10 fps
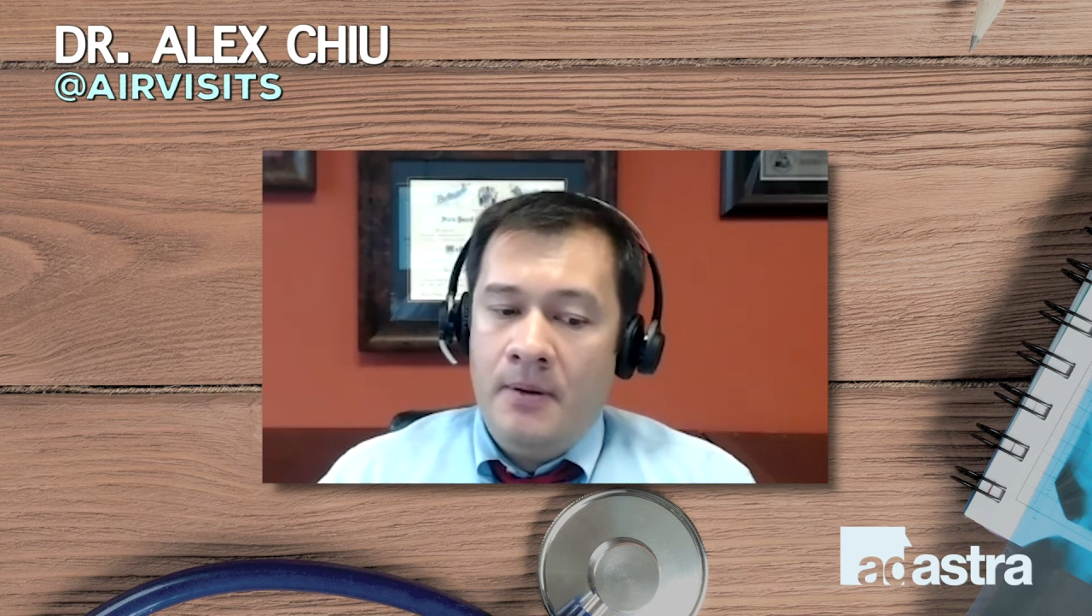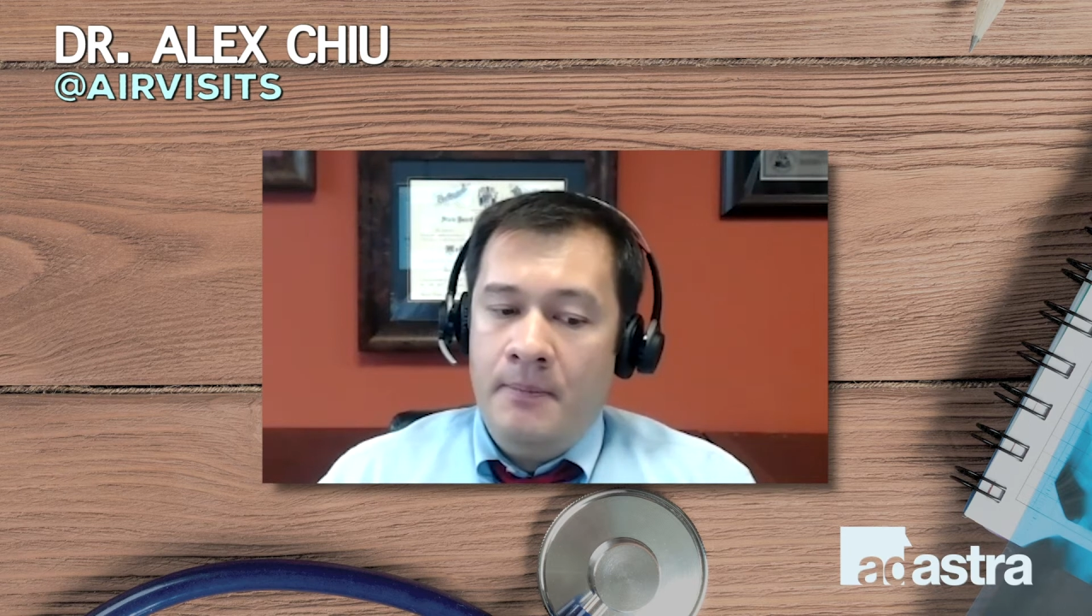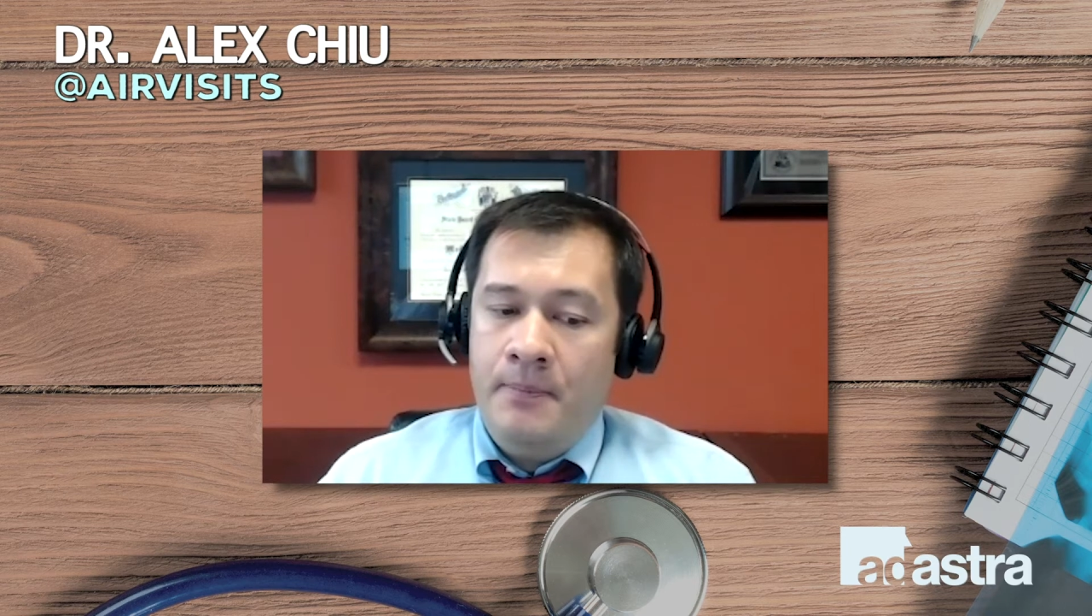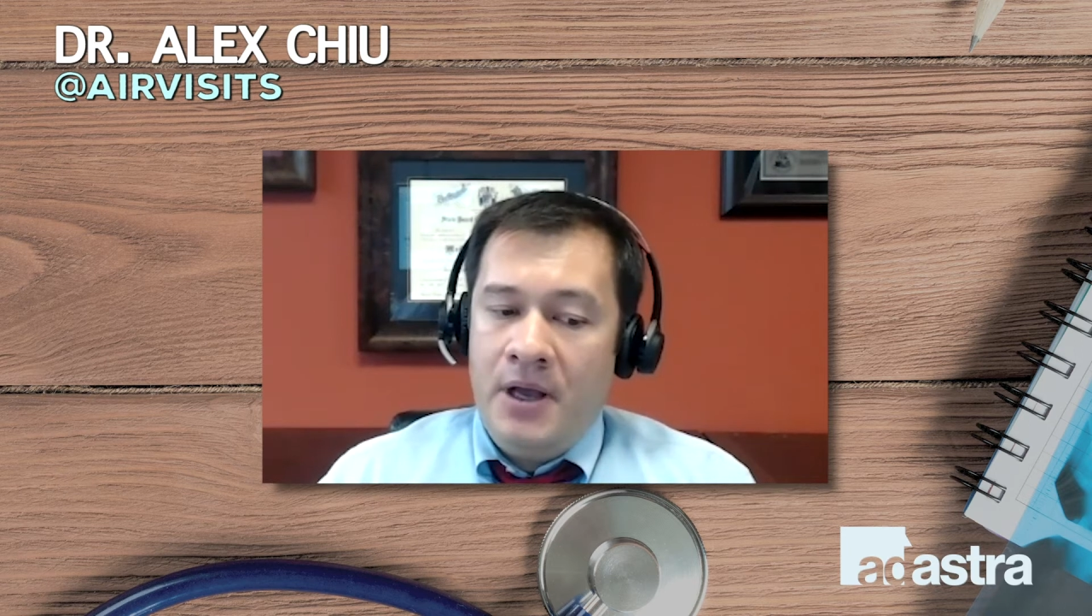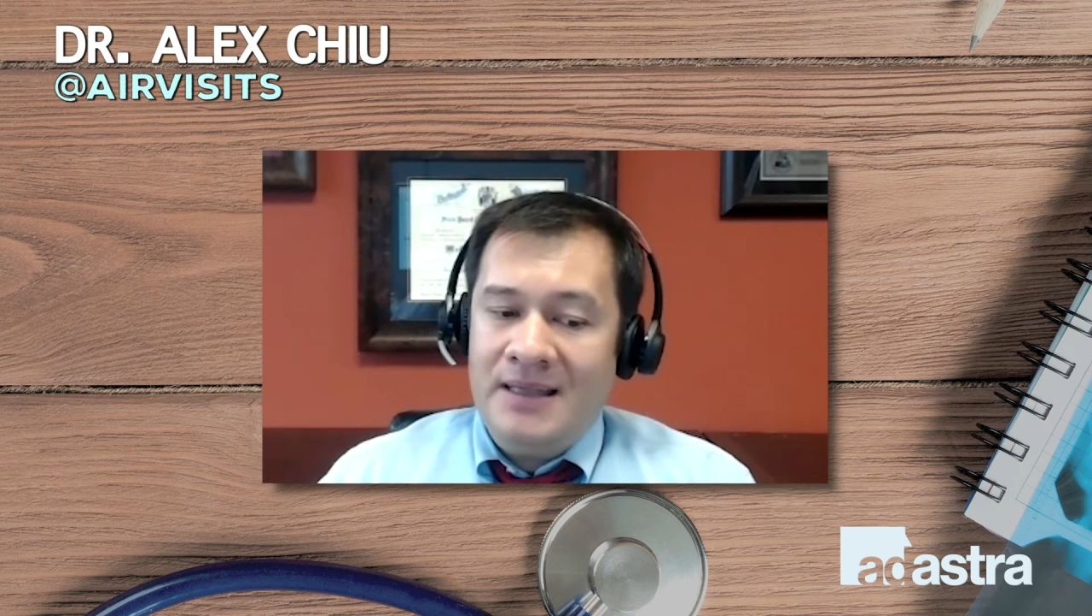
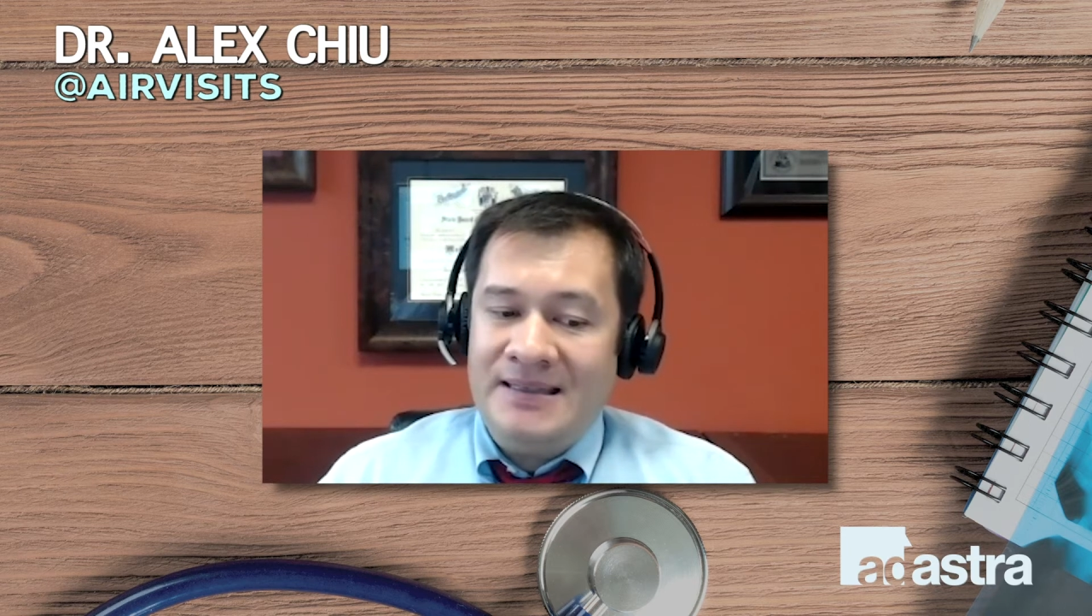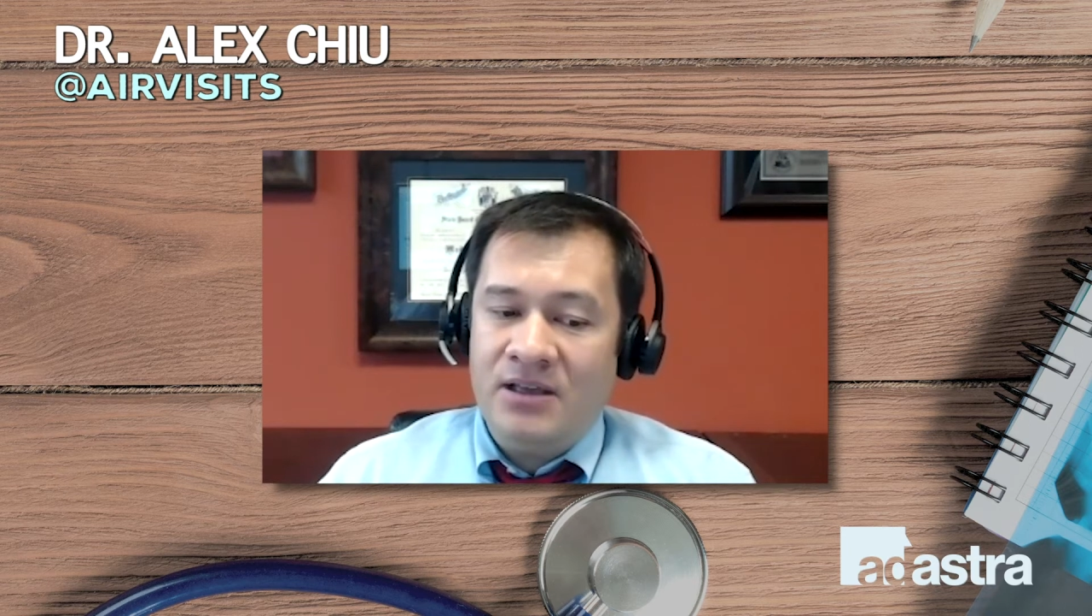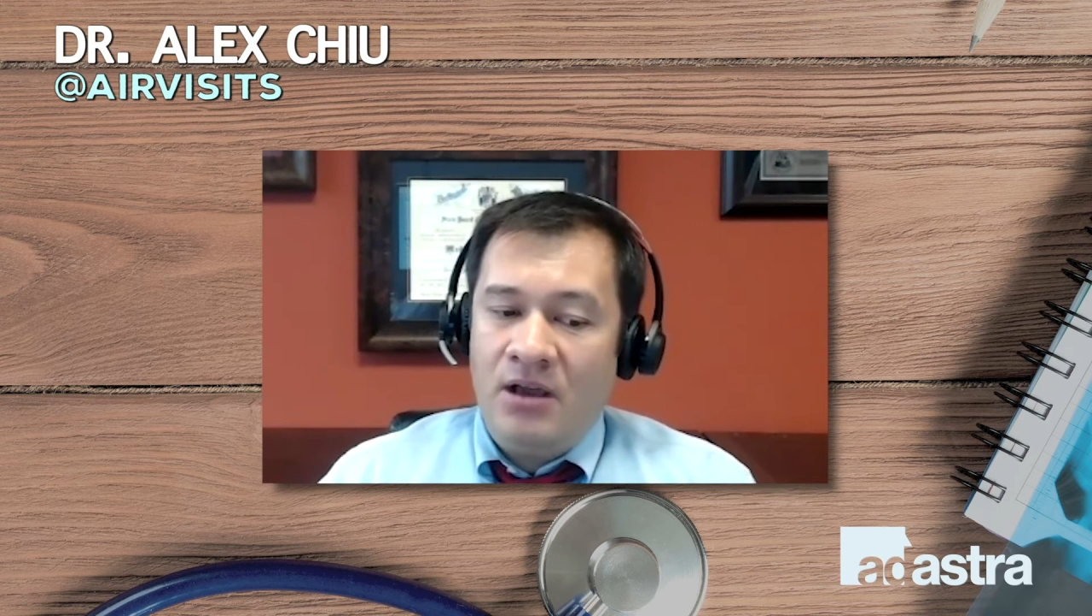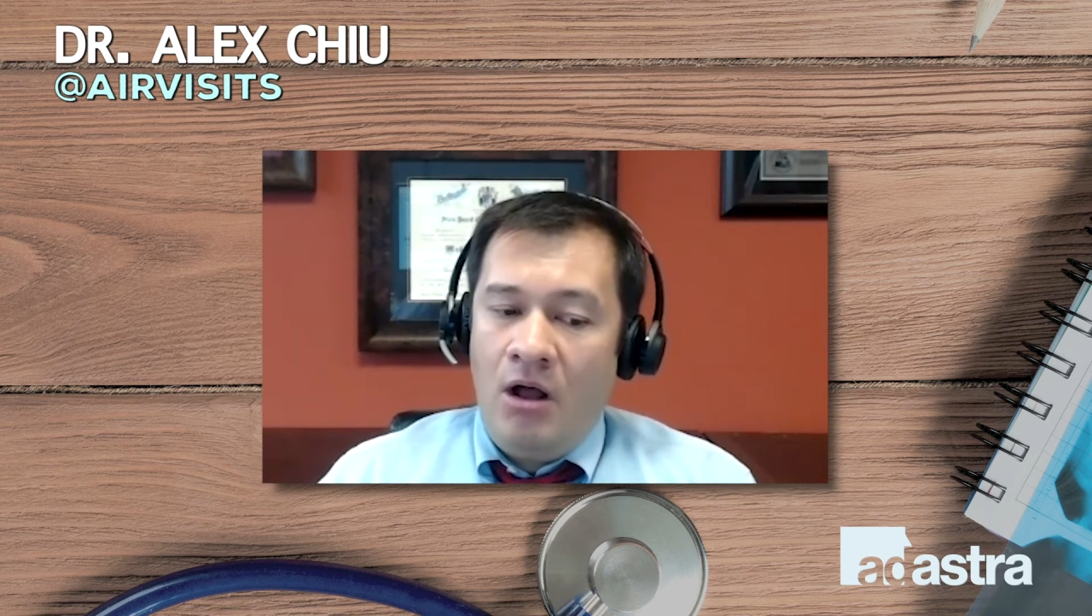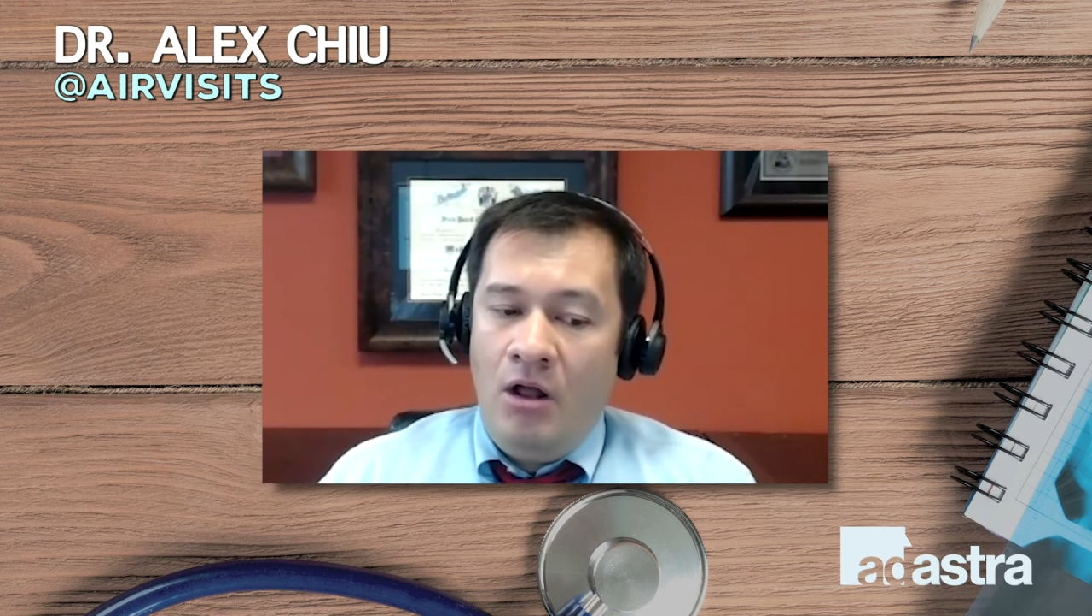but
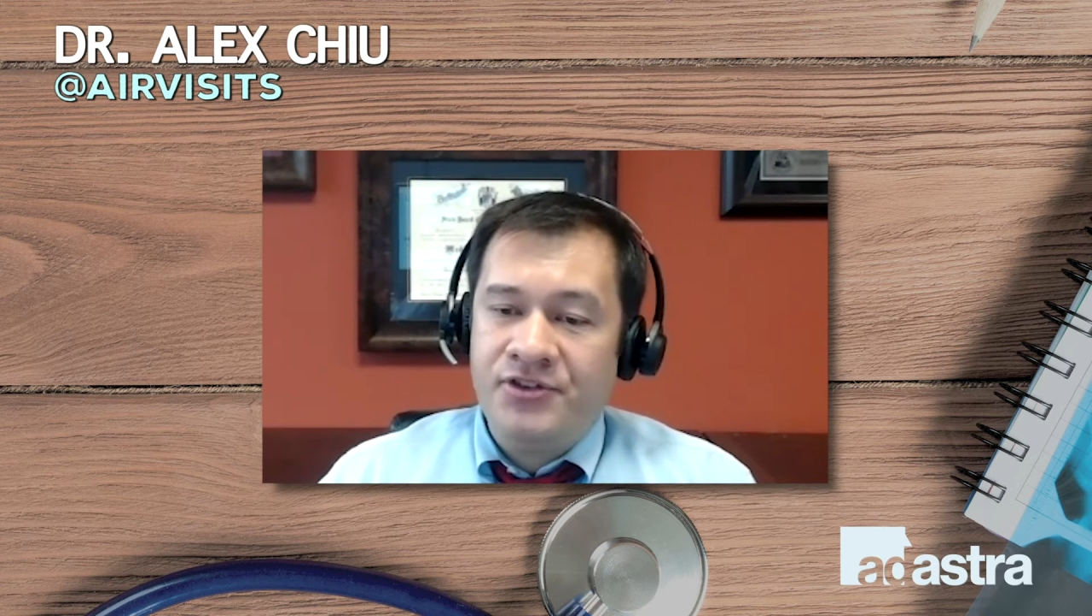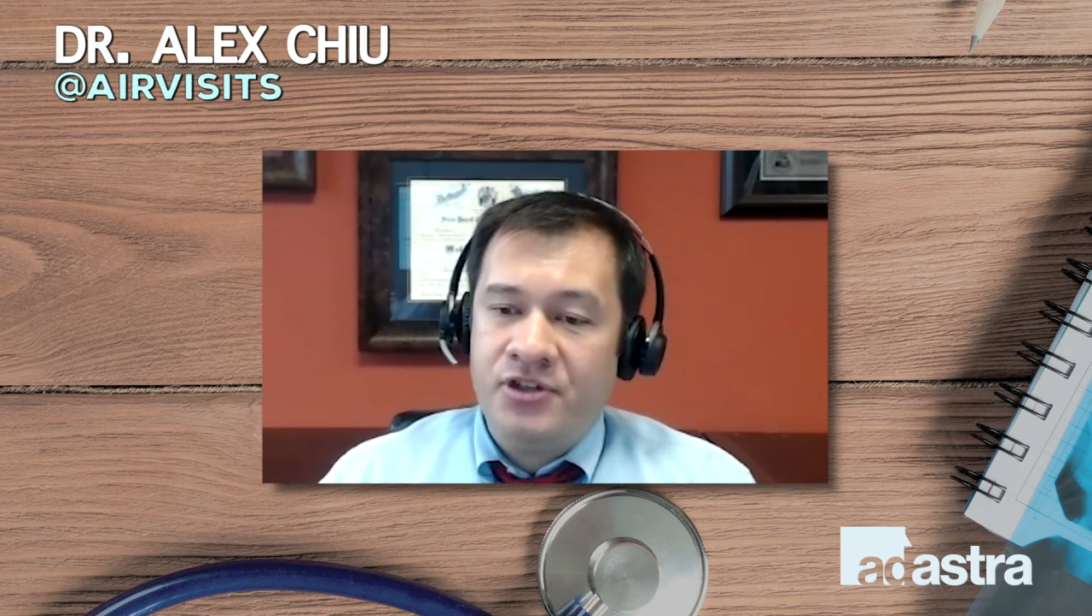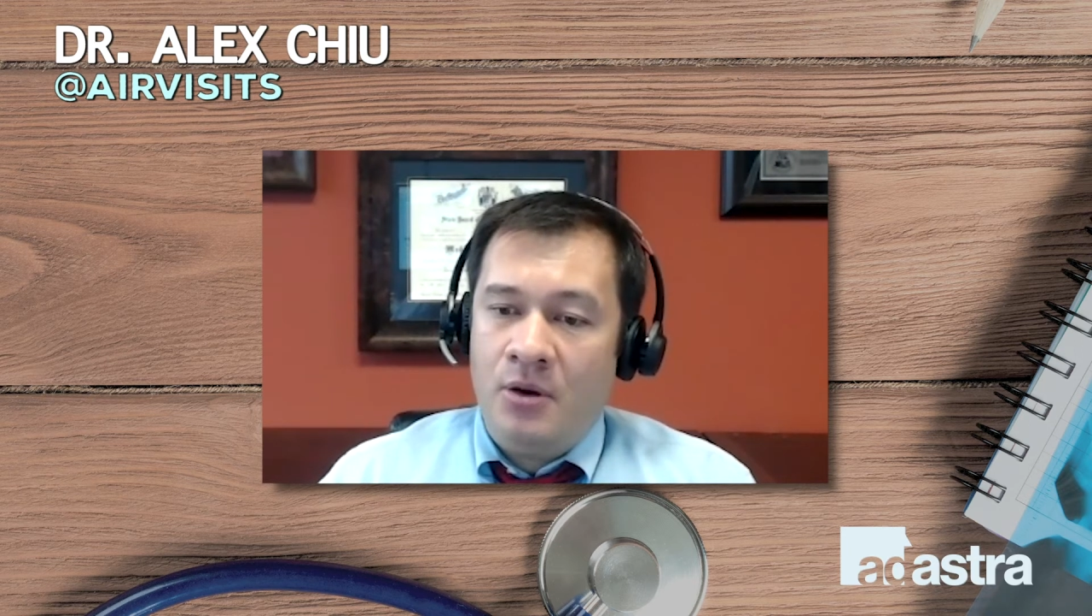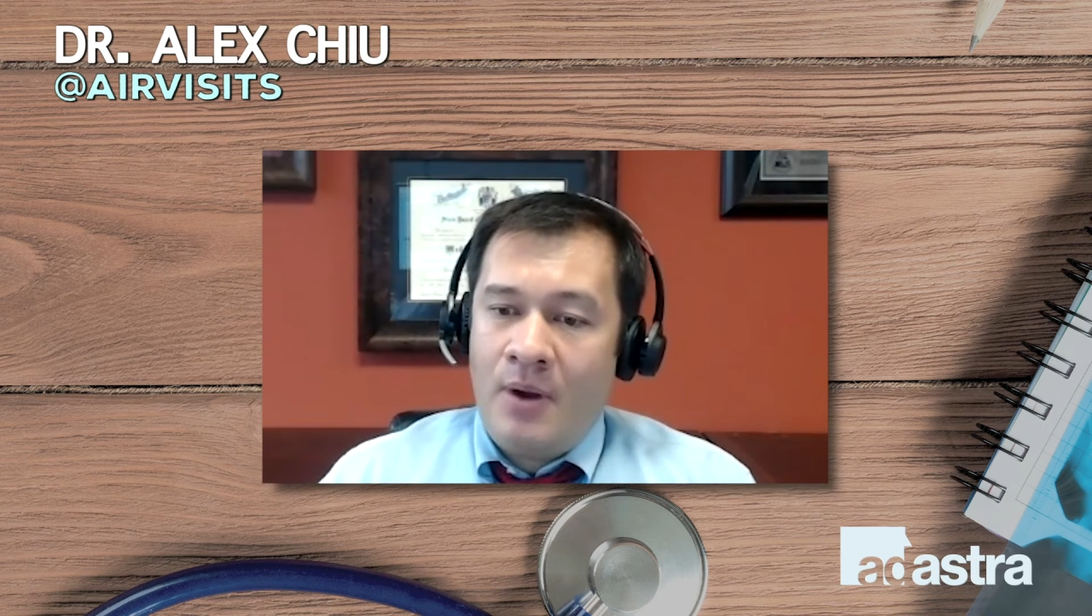also